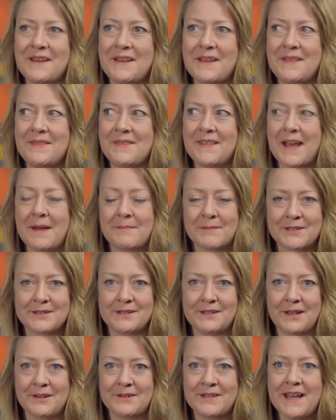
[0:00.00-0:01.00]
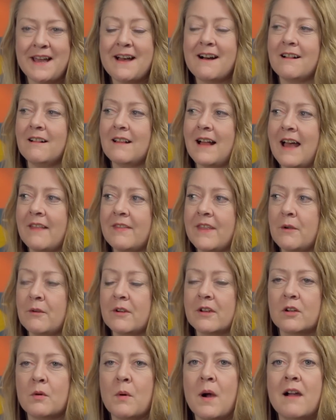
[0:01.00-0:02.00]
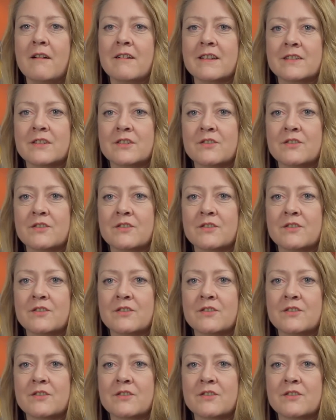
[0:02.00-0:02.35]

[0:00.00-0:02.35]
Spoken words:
in the Amstel Hotel, and there were inquiries